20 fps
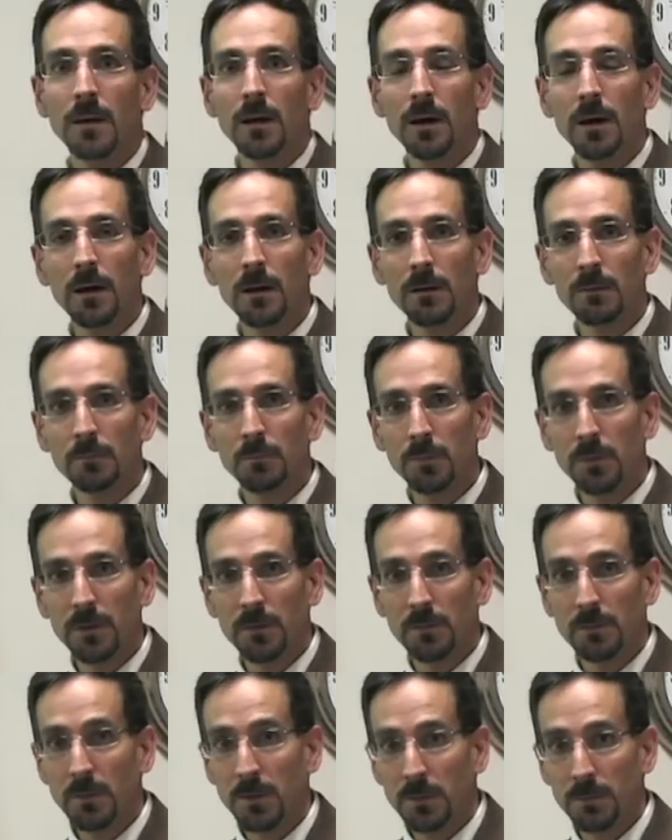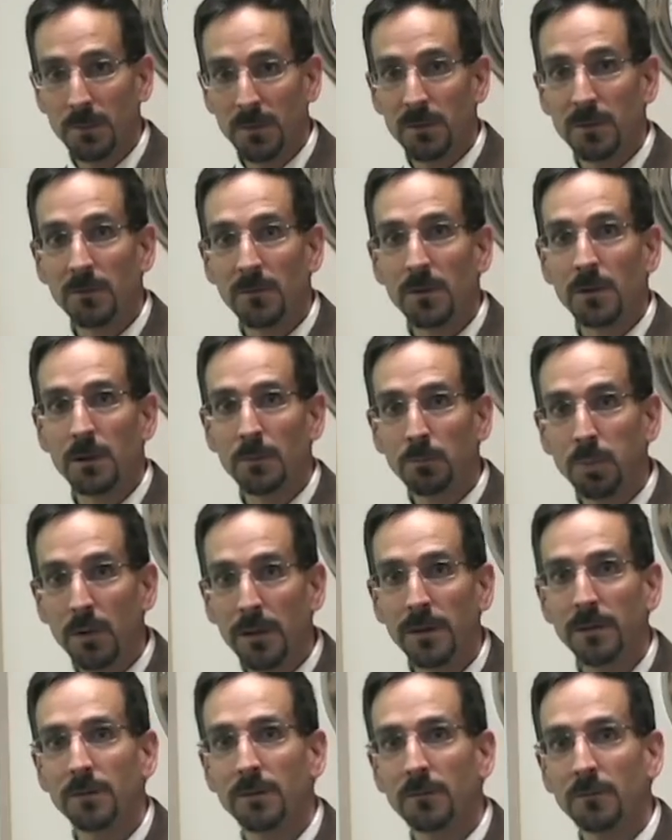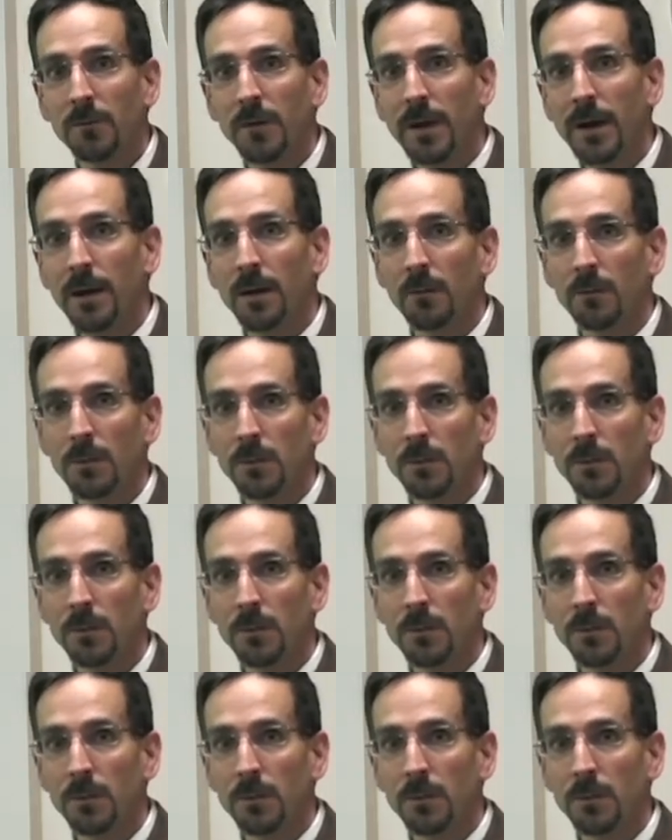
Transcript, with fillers: uh, specifically police and fire.